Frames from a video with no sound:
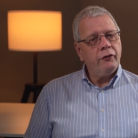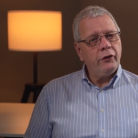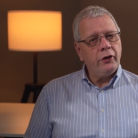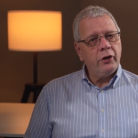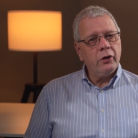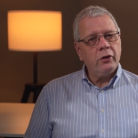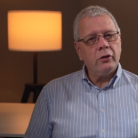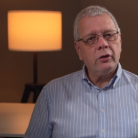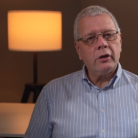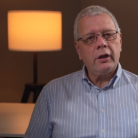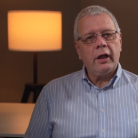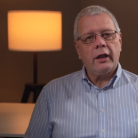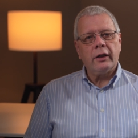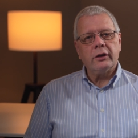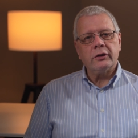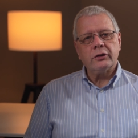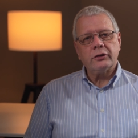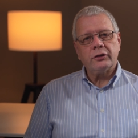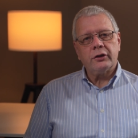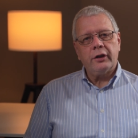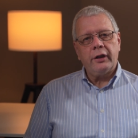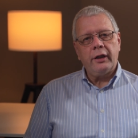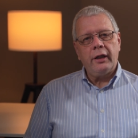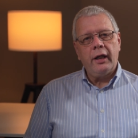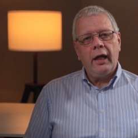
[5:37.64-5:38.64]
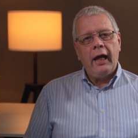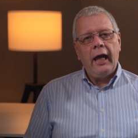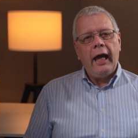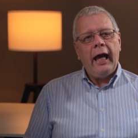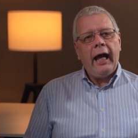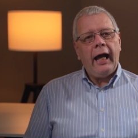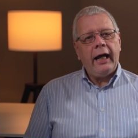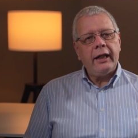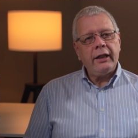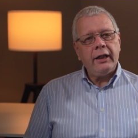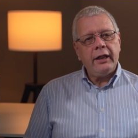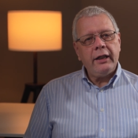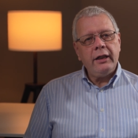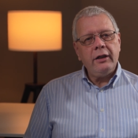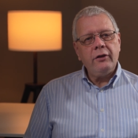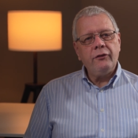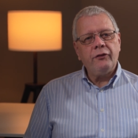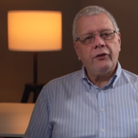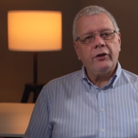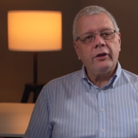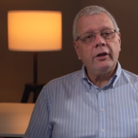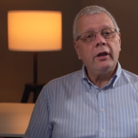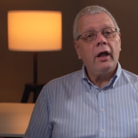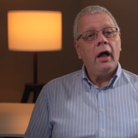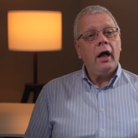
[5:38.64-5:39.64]
for your country and
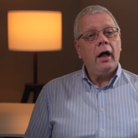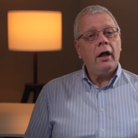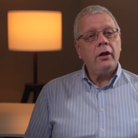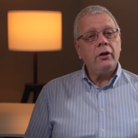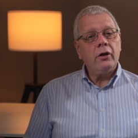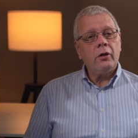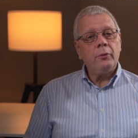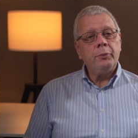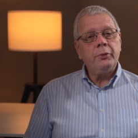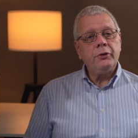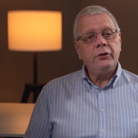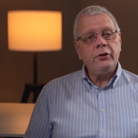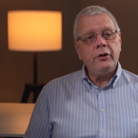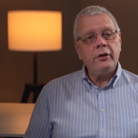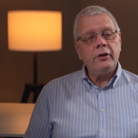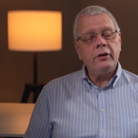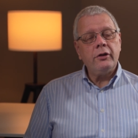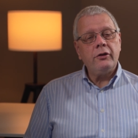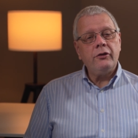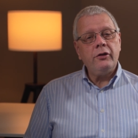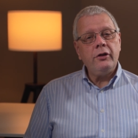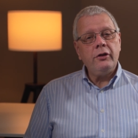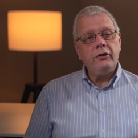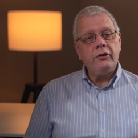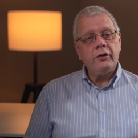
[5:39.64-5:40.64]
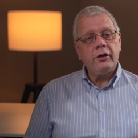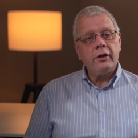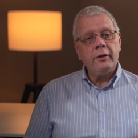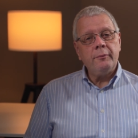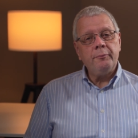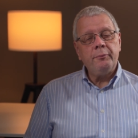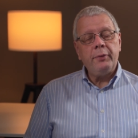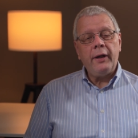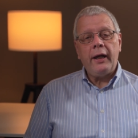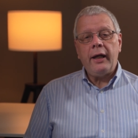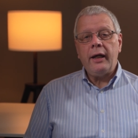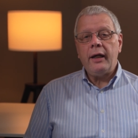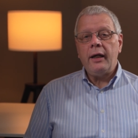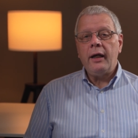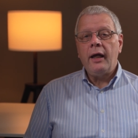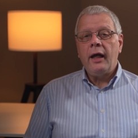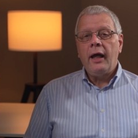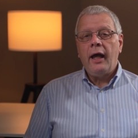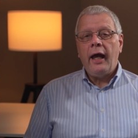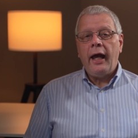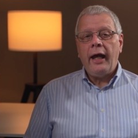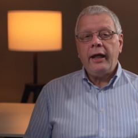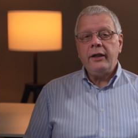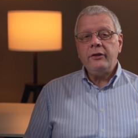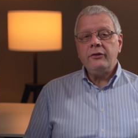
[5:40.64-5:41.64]
even an opportunity to compare
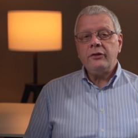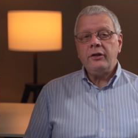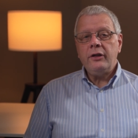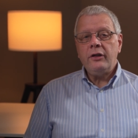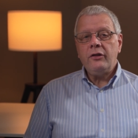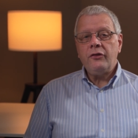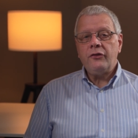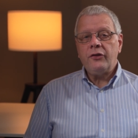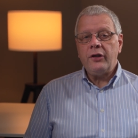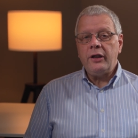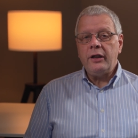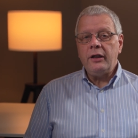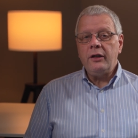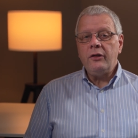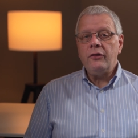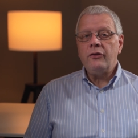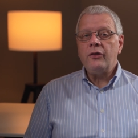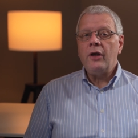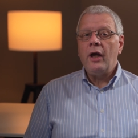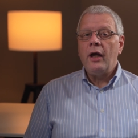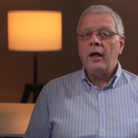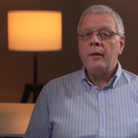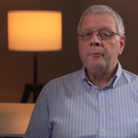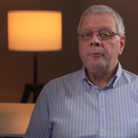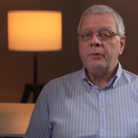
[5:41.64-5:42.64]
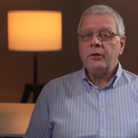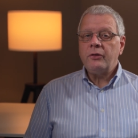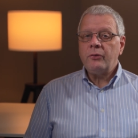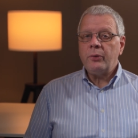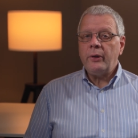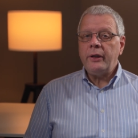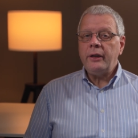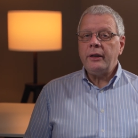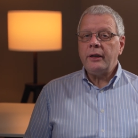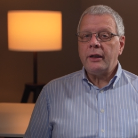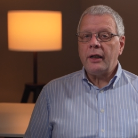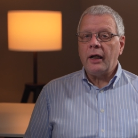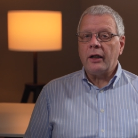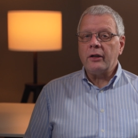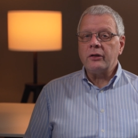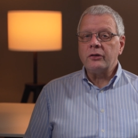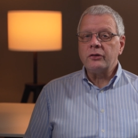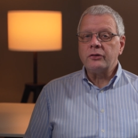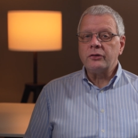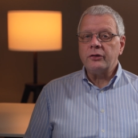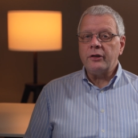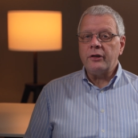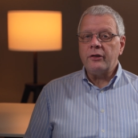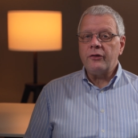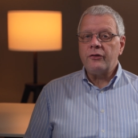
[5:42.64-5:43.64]
NDCs between
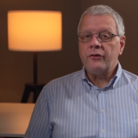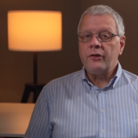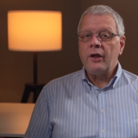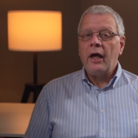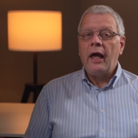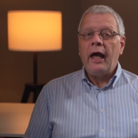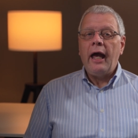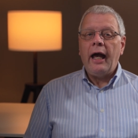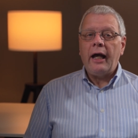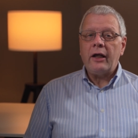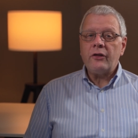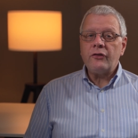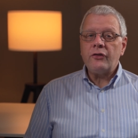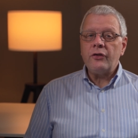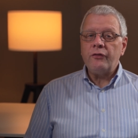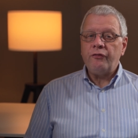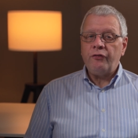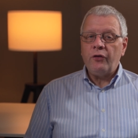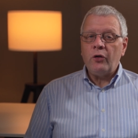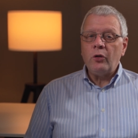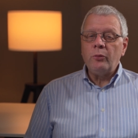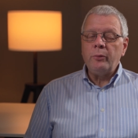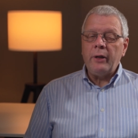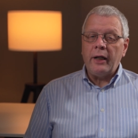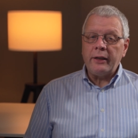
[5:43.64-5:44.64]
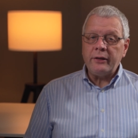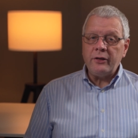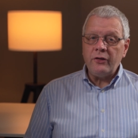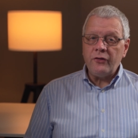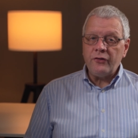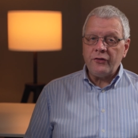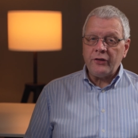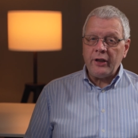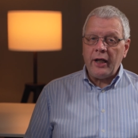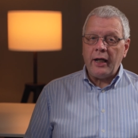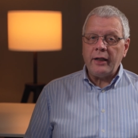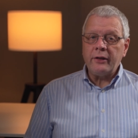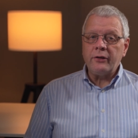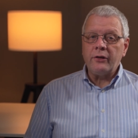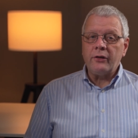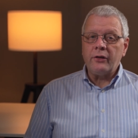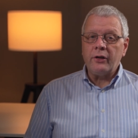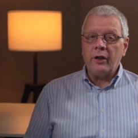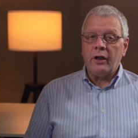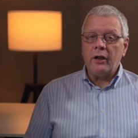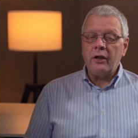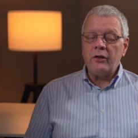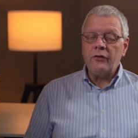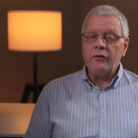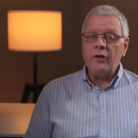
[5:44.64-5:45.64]
countries as the format is
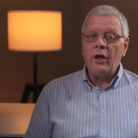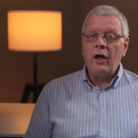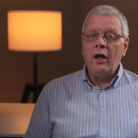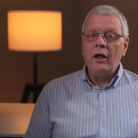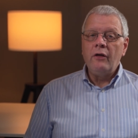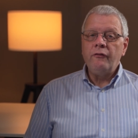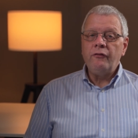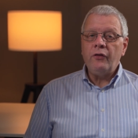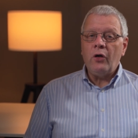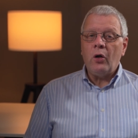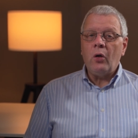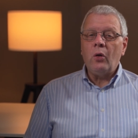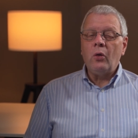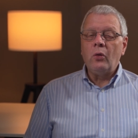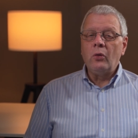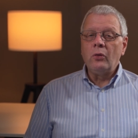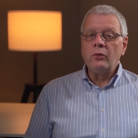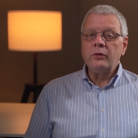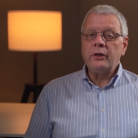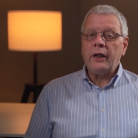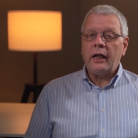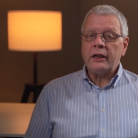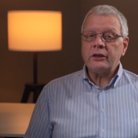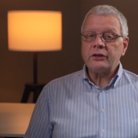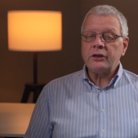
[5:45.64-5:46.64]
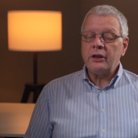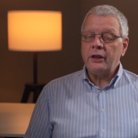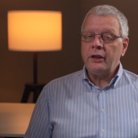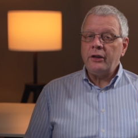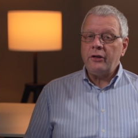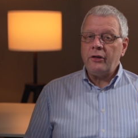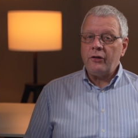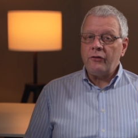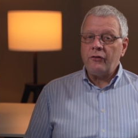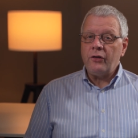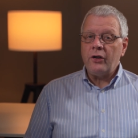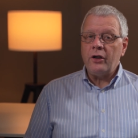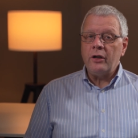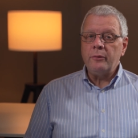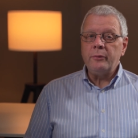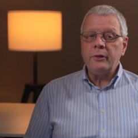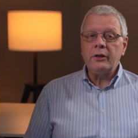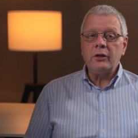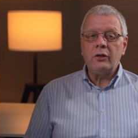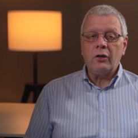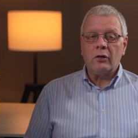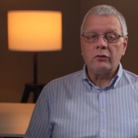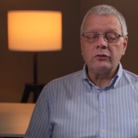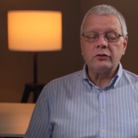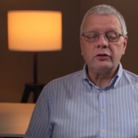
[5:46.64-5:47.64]
standardised for all nationally
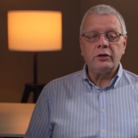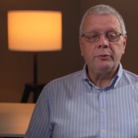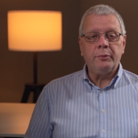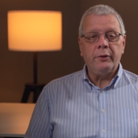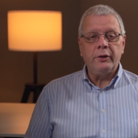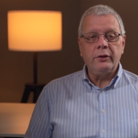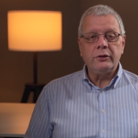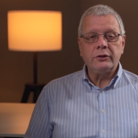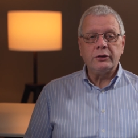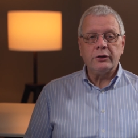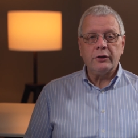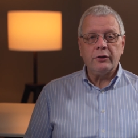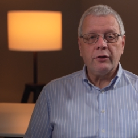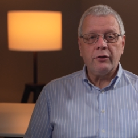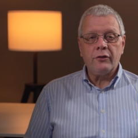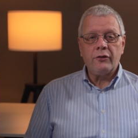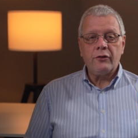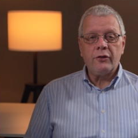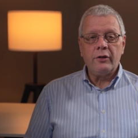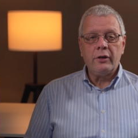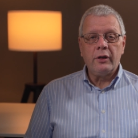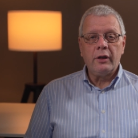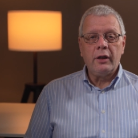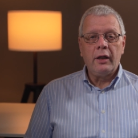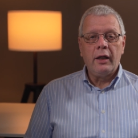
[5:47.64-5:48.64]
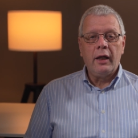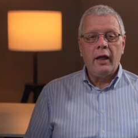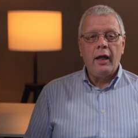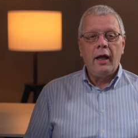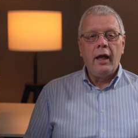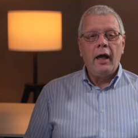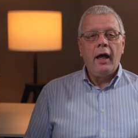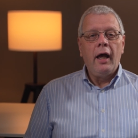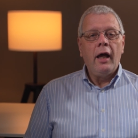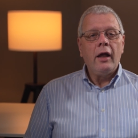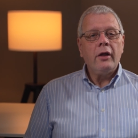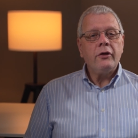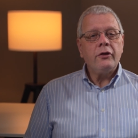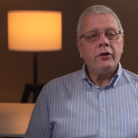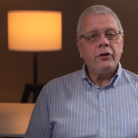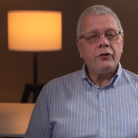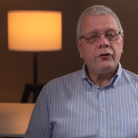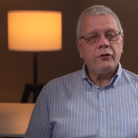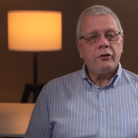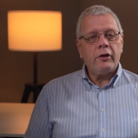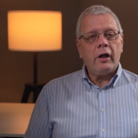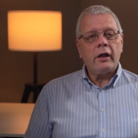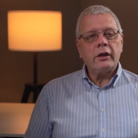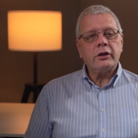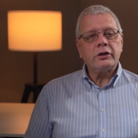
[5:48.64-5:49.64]
determined contributions. The
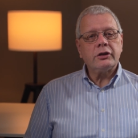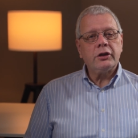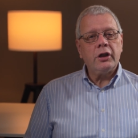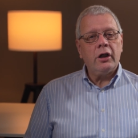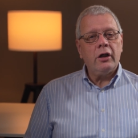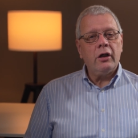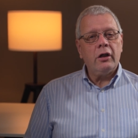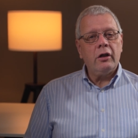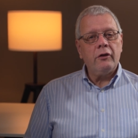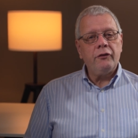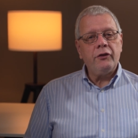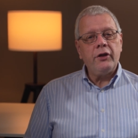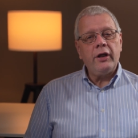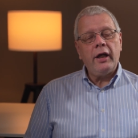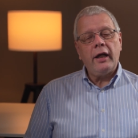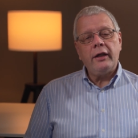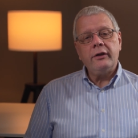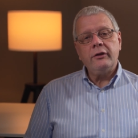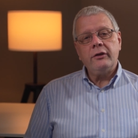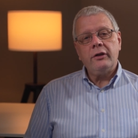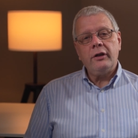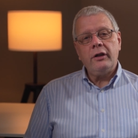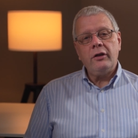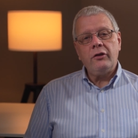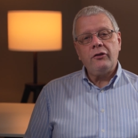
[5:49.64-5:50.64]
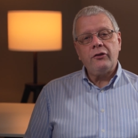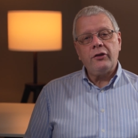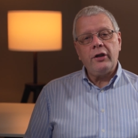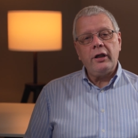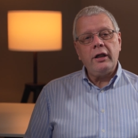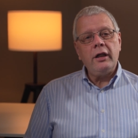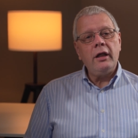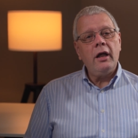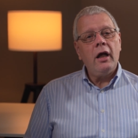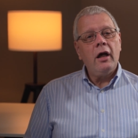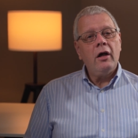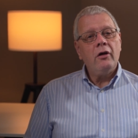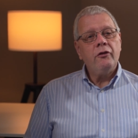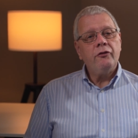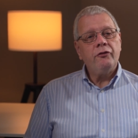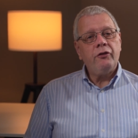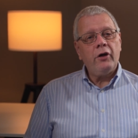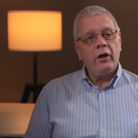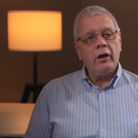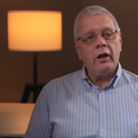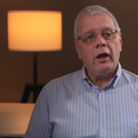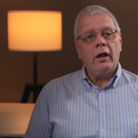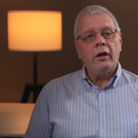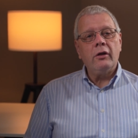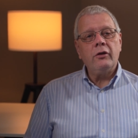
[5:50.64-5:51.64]
structure of the NDC
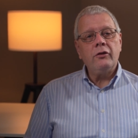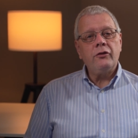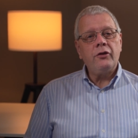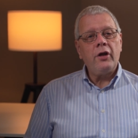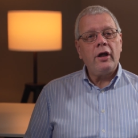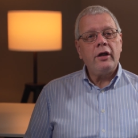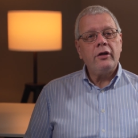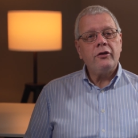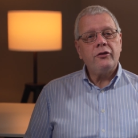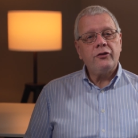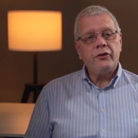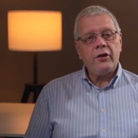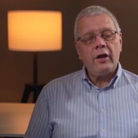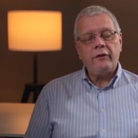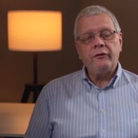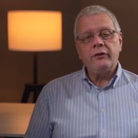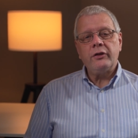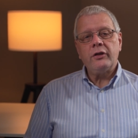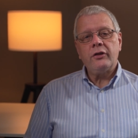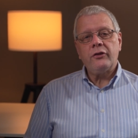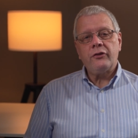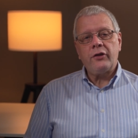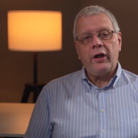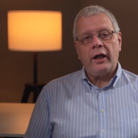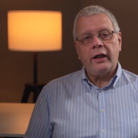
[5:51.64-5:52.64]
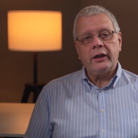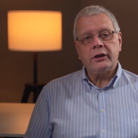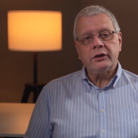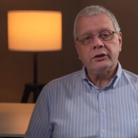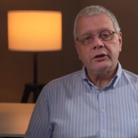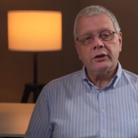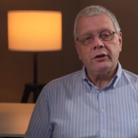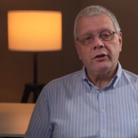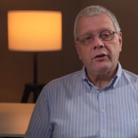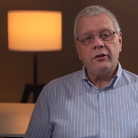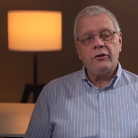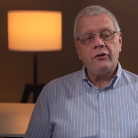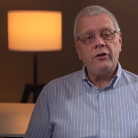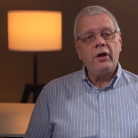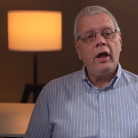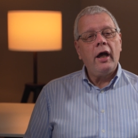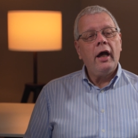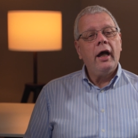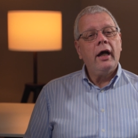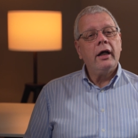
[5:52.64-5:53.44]
follows seven sections